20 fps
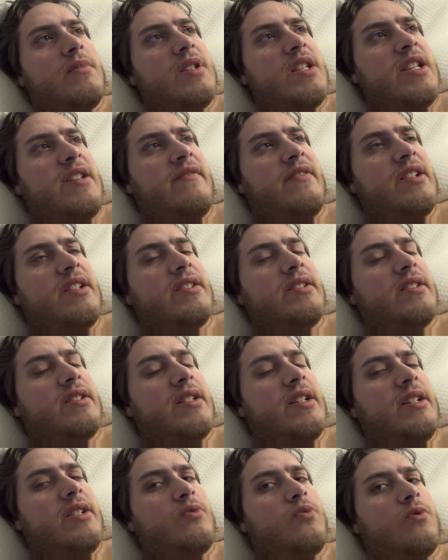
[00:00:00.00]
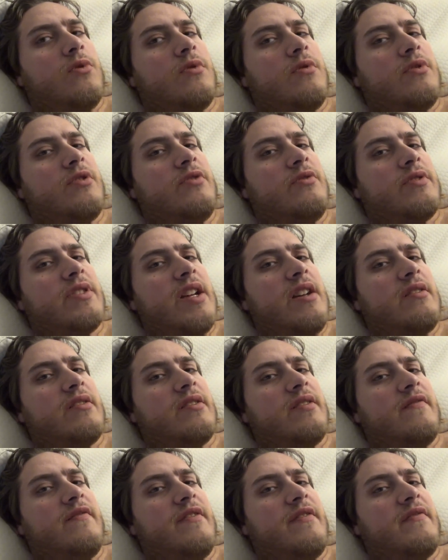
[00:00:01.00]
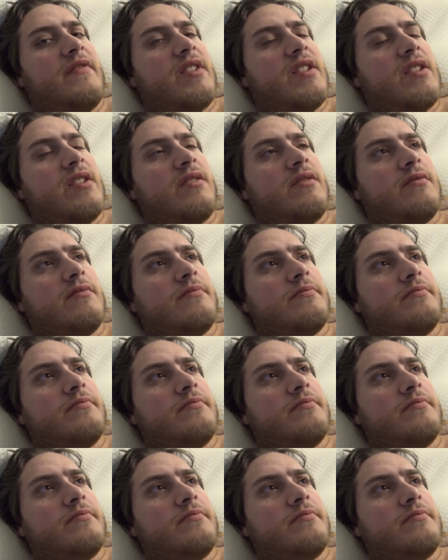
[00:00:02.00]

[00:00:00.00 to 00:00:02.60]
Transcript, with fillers: even in today's world, 2015.